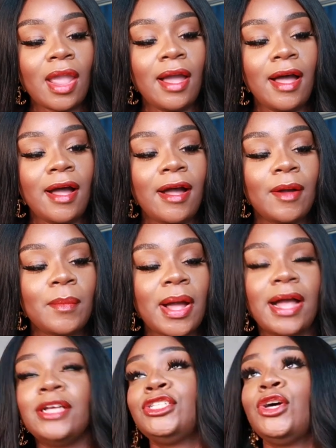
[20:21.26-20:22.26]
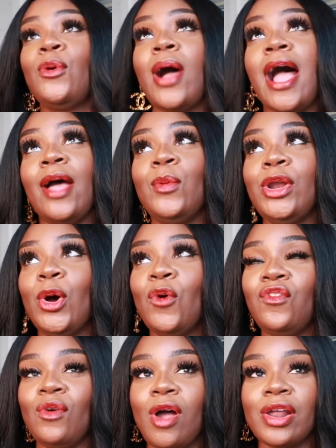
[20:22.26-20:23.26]
Um, so I would
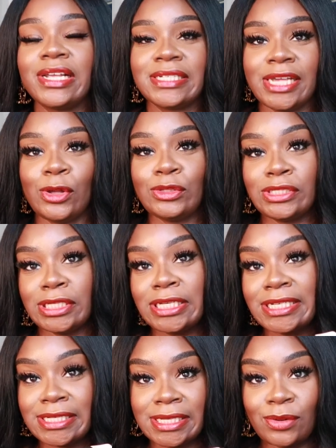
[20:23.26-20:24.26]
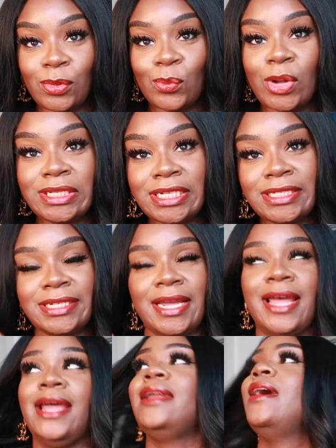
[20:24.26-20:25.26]
overall on a scale to 1 to
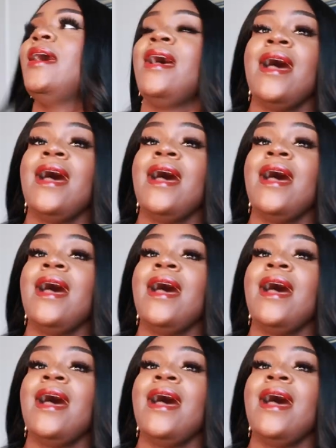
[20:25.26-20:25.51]
10,